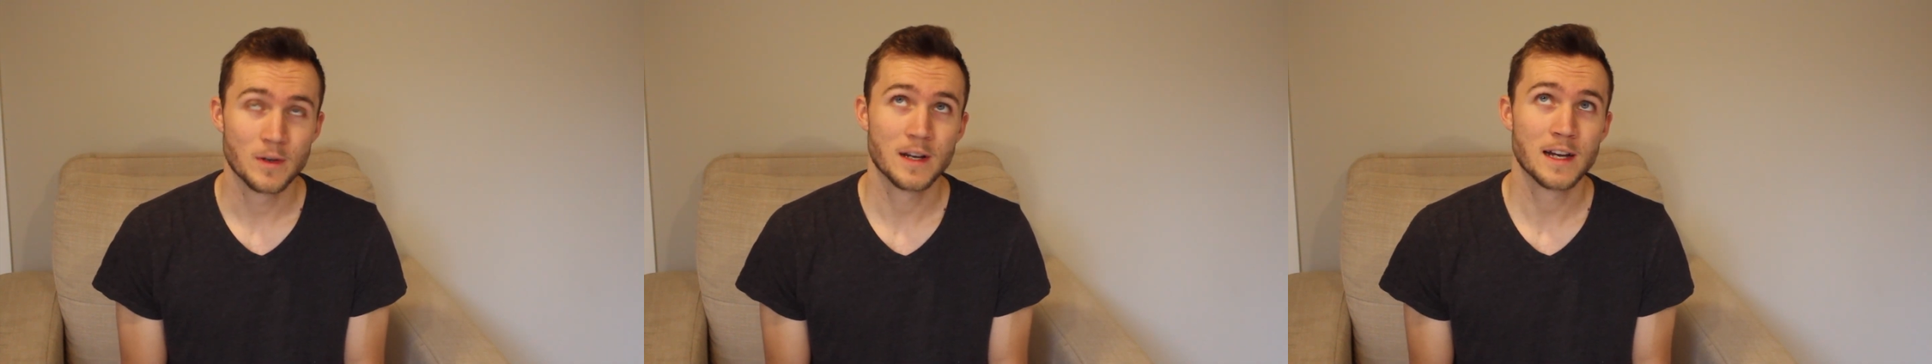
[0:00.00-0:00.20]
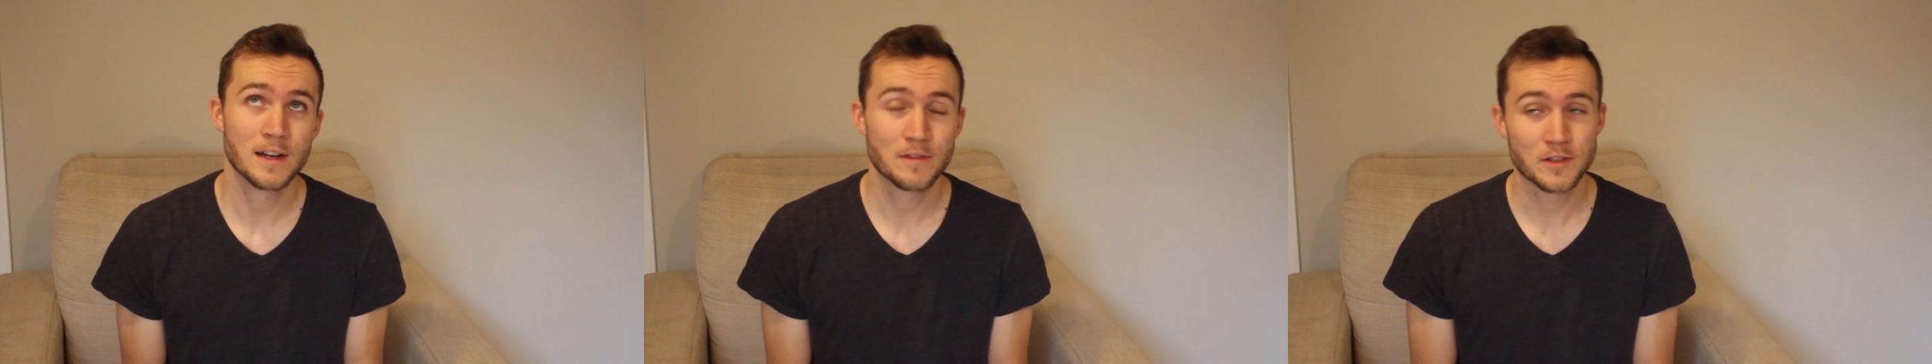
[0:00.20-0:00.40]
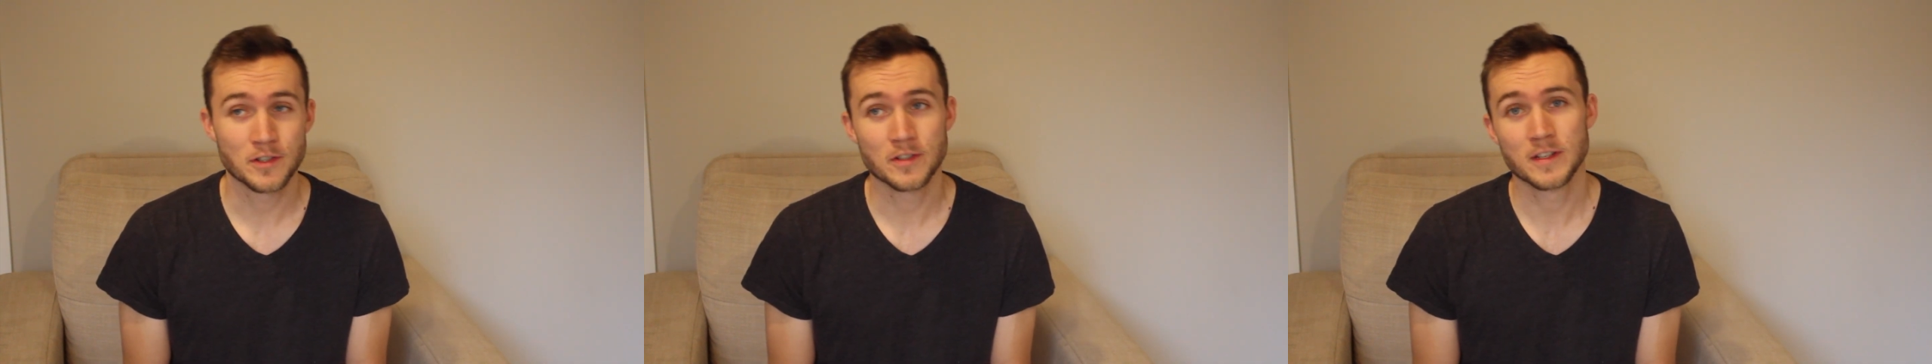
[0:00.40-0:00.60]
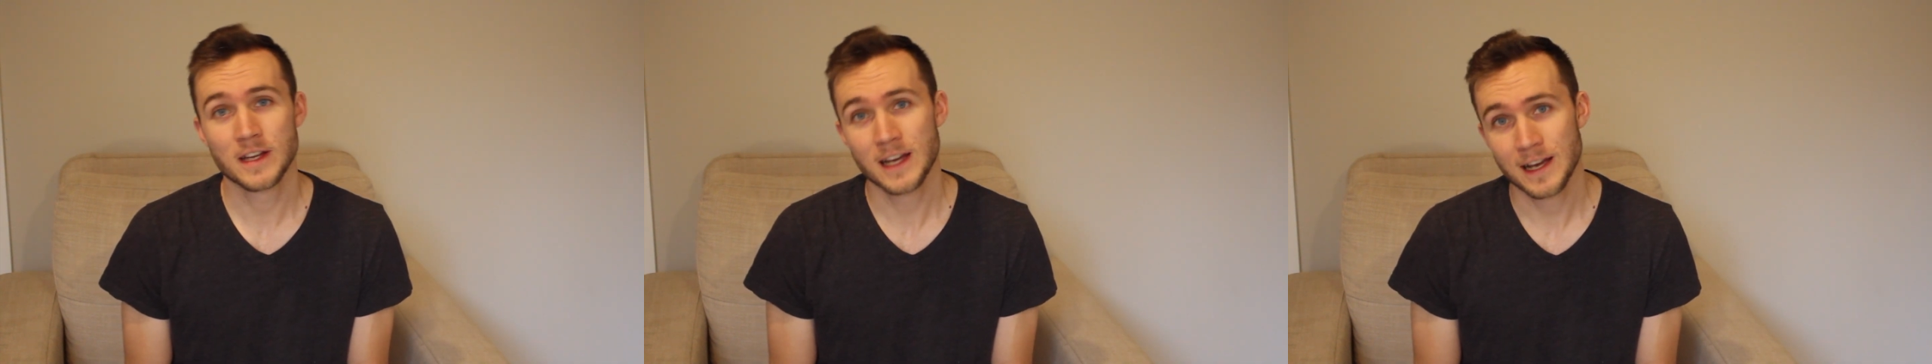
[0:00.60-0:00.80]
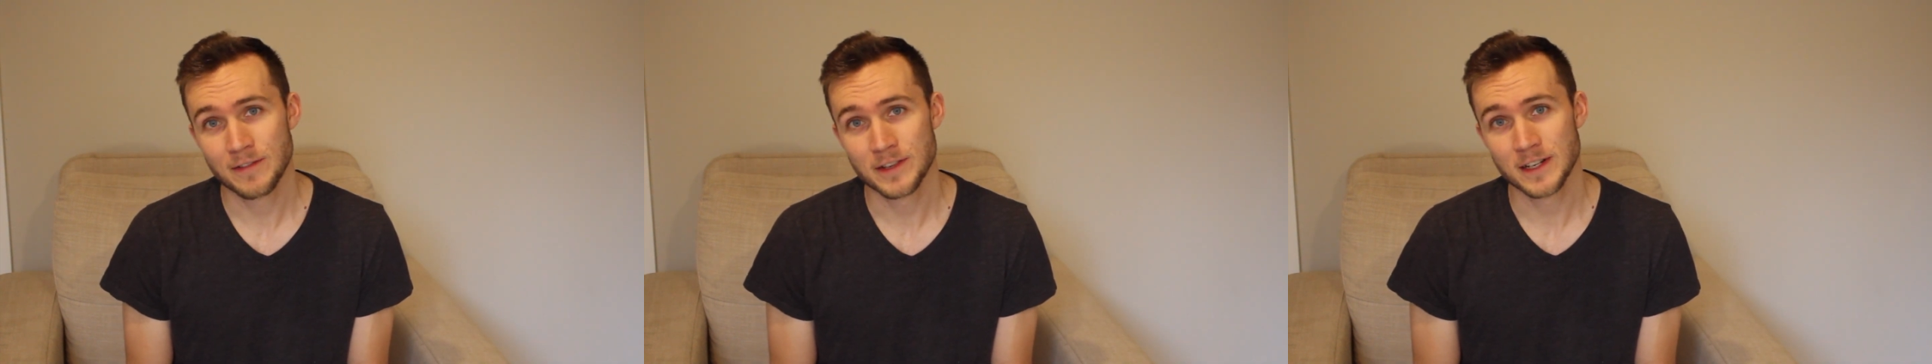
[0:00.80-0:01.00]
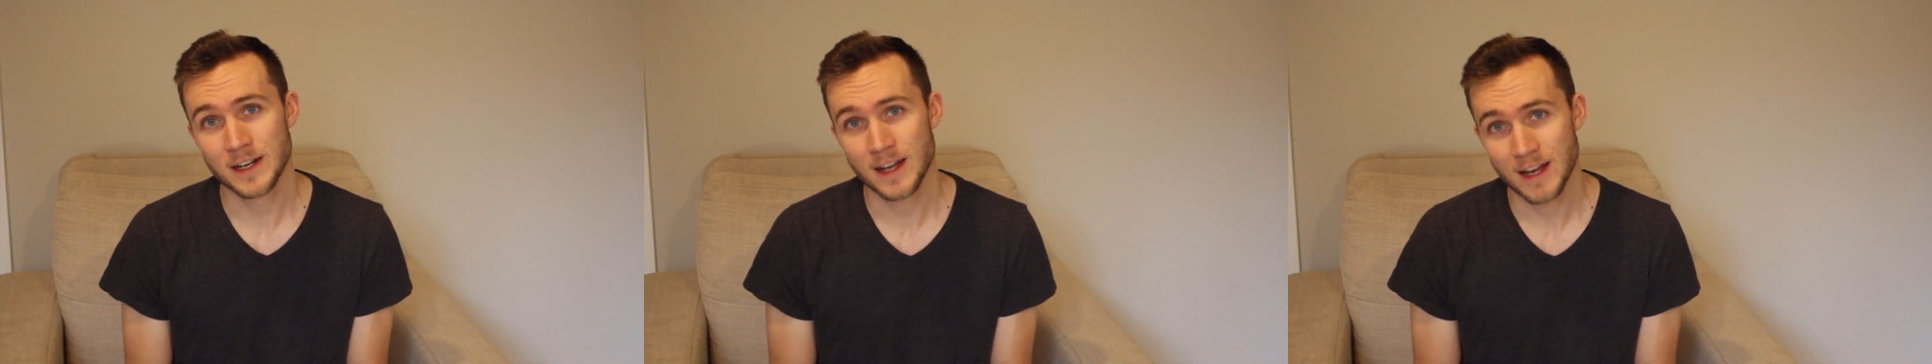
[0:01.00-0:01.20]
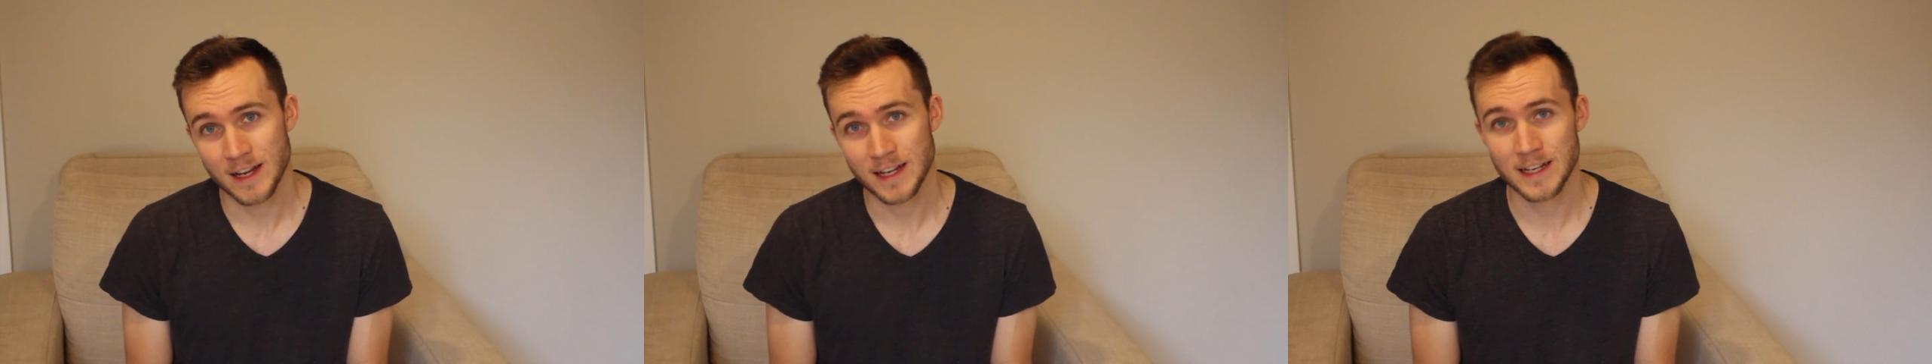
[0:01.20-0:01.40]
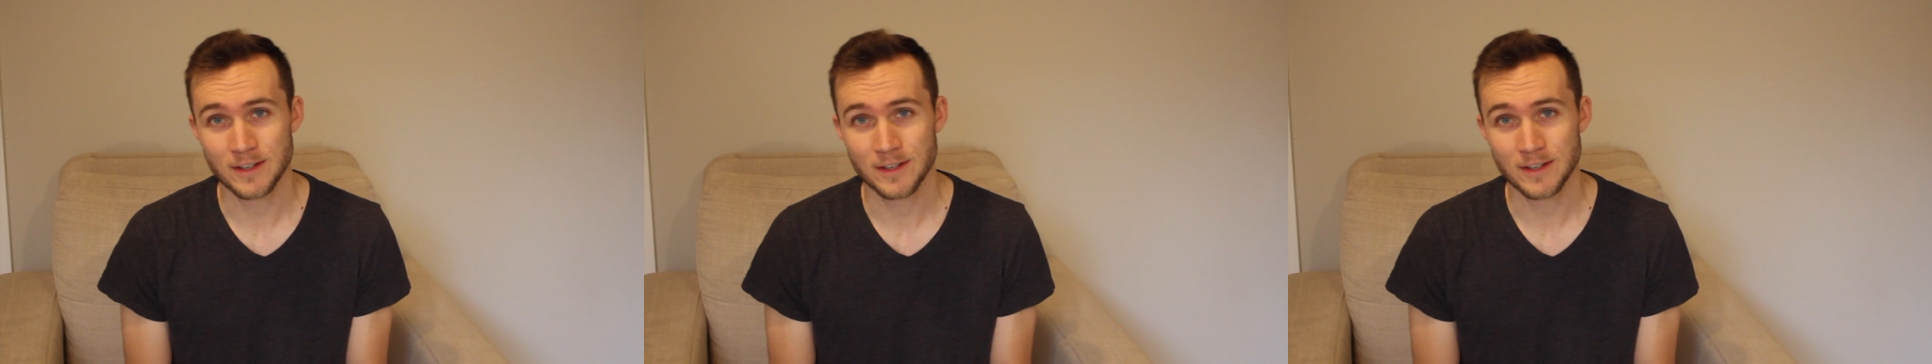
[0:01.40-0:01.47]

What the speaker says: after having a high